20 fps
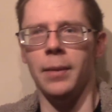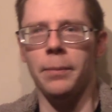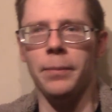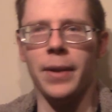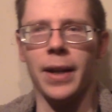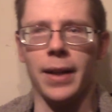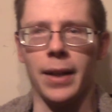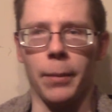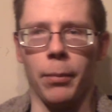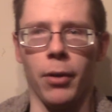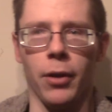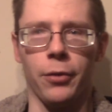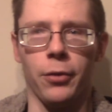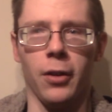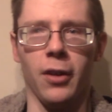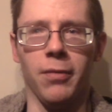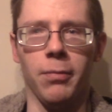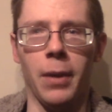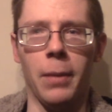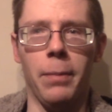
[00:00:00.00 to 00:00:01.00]
taking the pressure
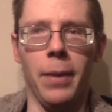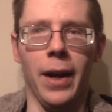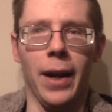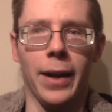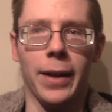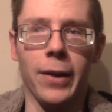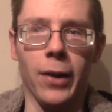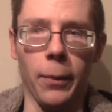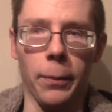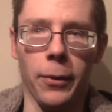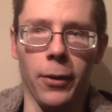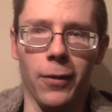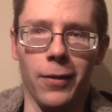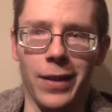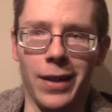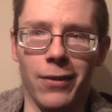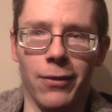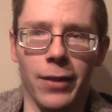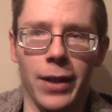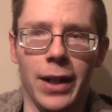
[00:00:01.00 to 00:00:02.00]
off my back here. I'm
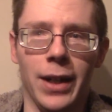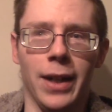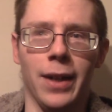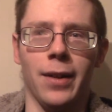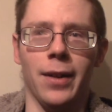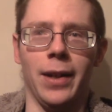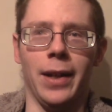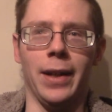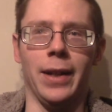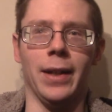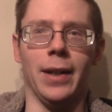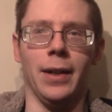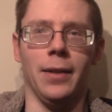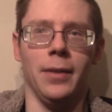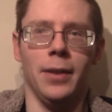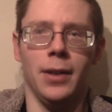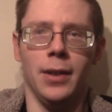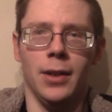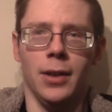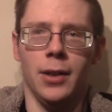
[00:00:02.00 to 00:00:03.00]
currently leaning on the
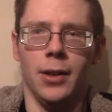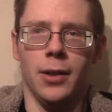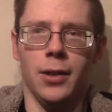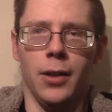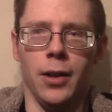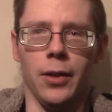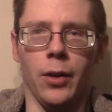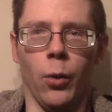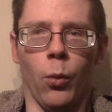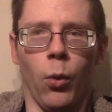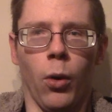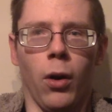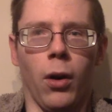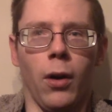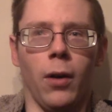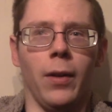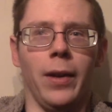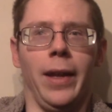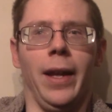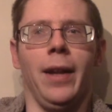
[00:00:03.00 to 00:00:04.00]

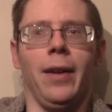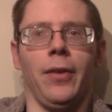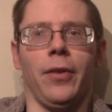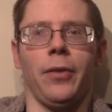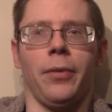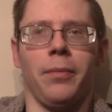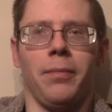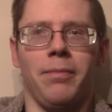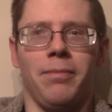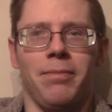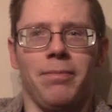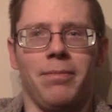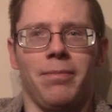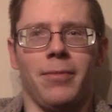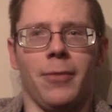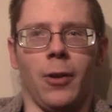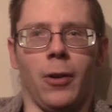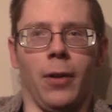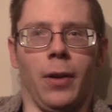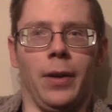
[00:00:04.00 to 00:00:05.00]
wall, and that is,
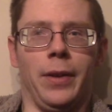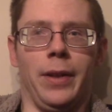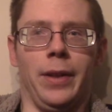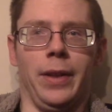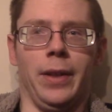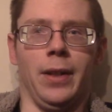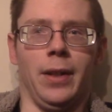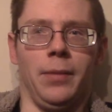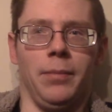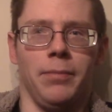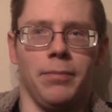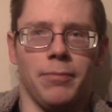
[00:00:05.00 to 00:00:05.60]
or on the